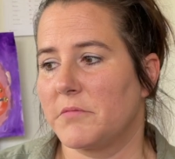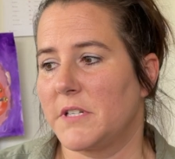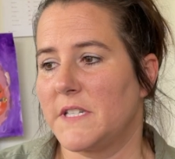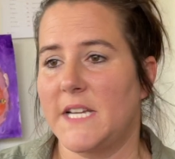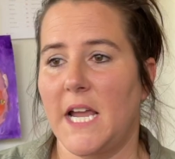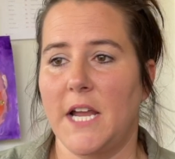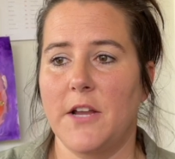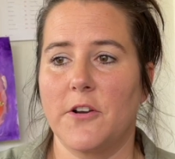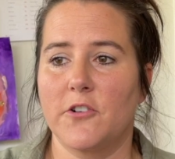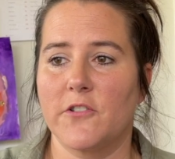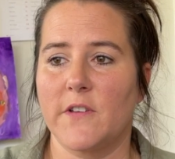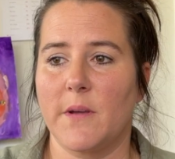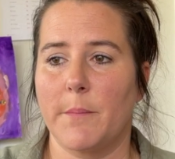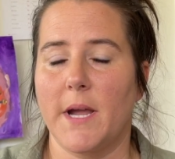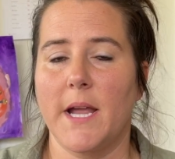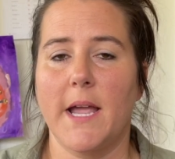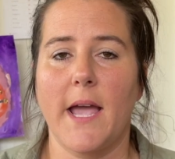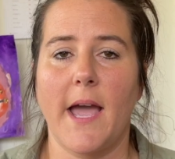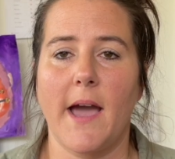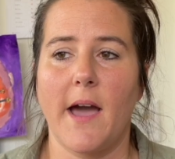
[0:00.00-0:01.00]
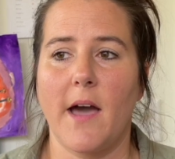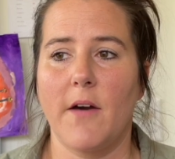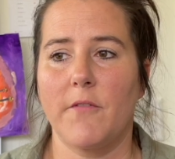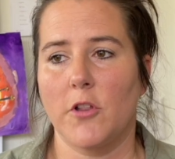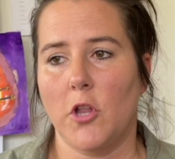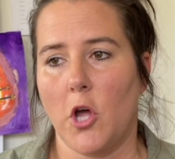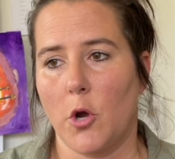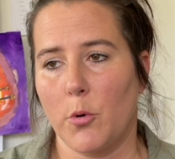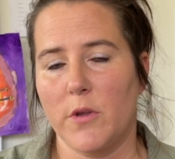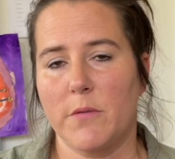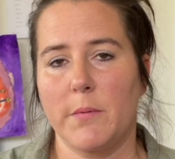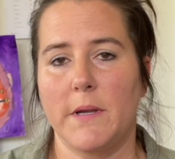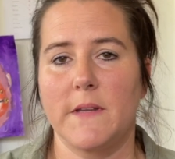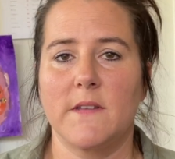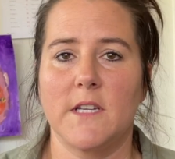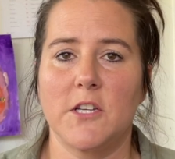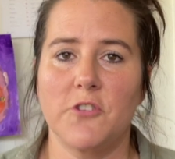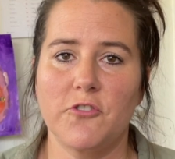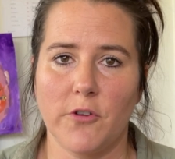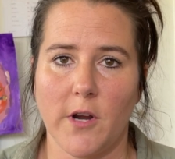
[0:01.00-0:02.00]
containers I might have along with my
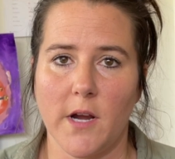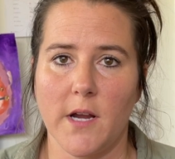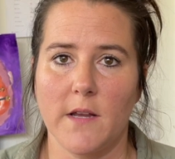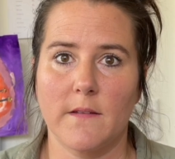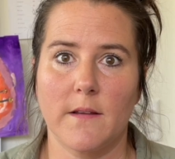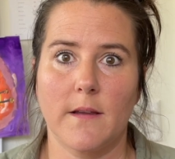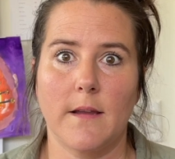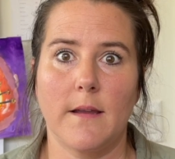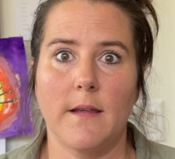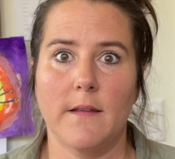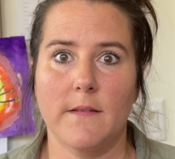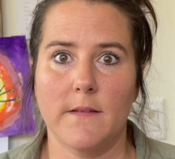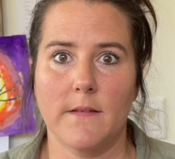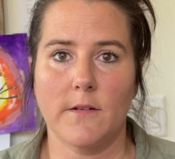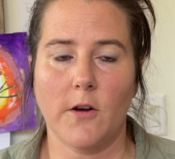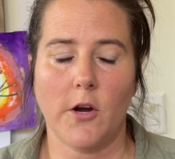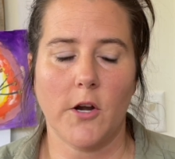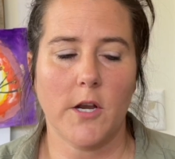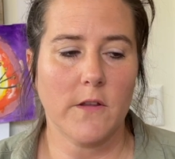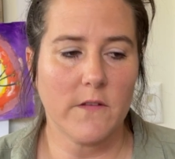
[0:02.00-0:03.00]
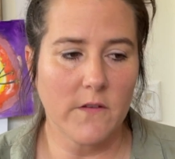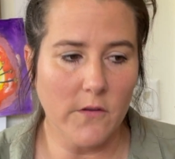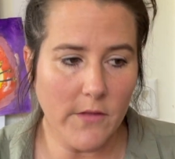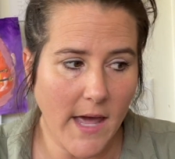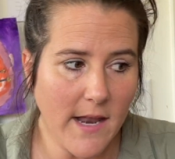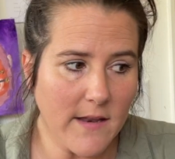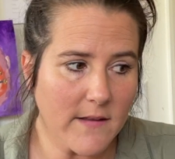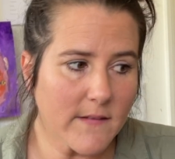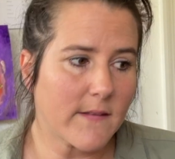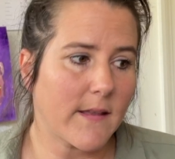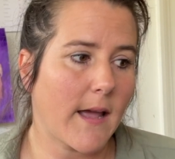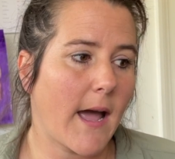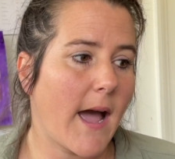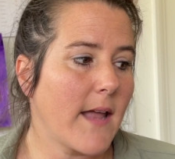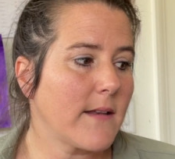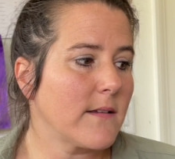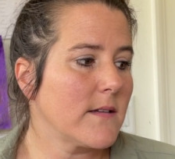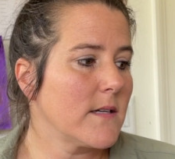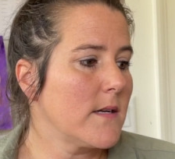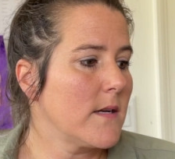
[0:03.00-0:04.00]
seed trays and get started. So that is
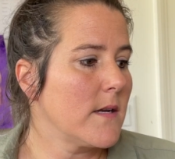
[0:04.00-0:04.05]
that.